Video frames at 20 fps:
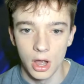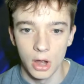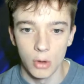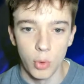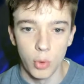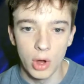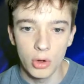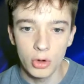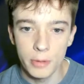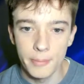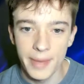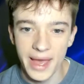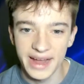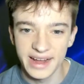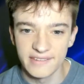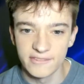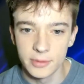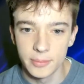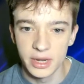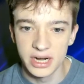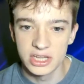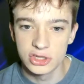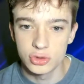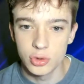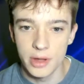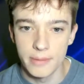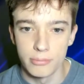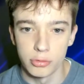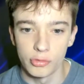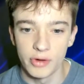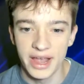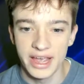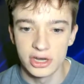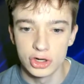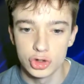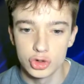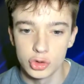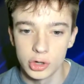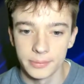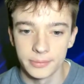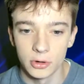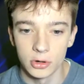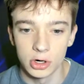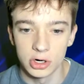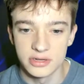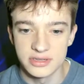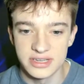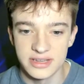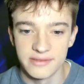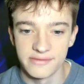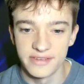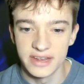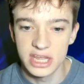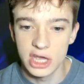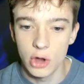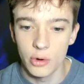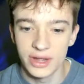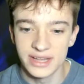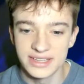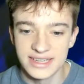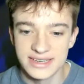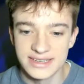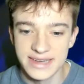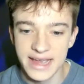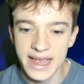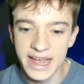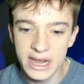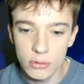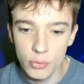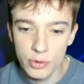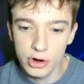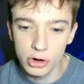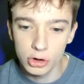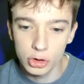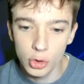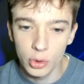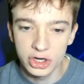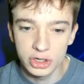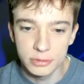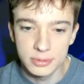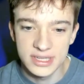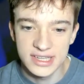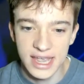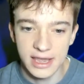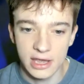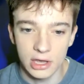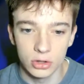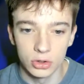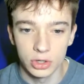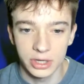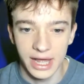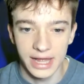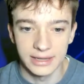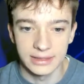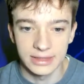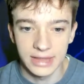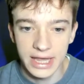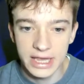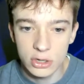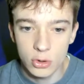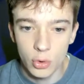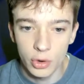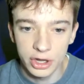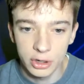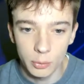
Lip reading: Welcome back everybody to a brand new cryptocurrency video, and today we are going to be taking a look at Litecoin.